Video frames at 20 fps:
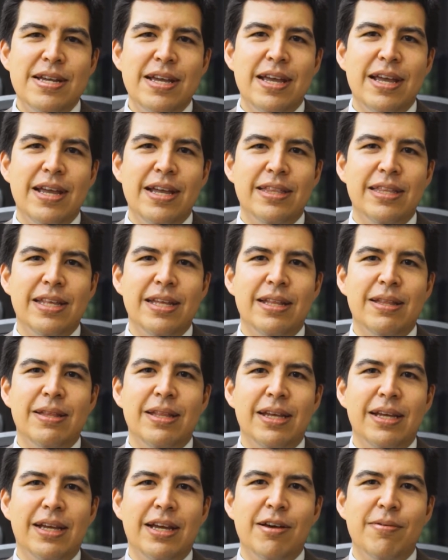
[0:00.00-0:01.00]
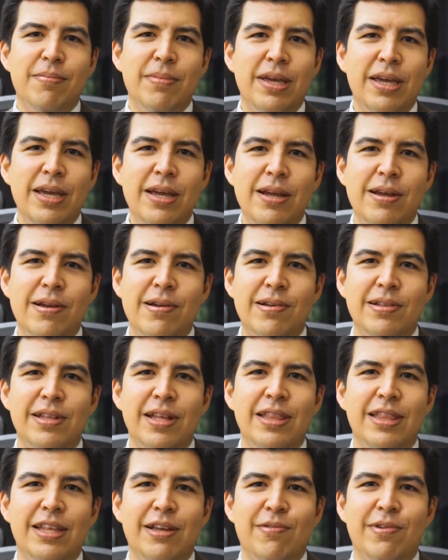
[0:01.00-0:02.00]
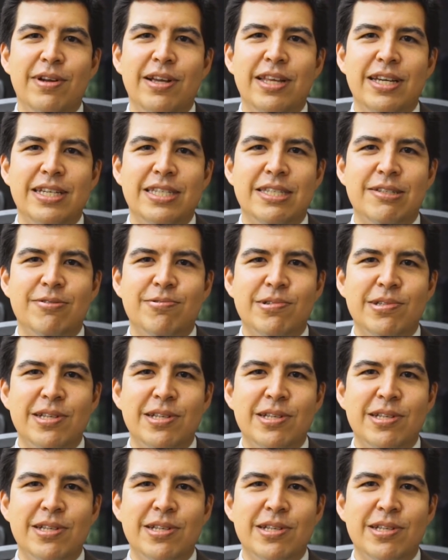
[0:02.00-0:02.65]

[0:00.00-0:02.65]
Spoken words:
and then they come here and then they realize that, well,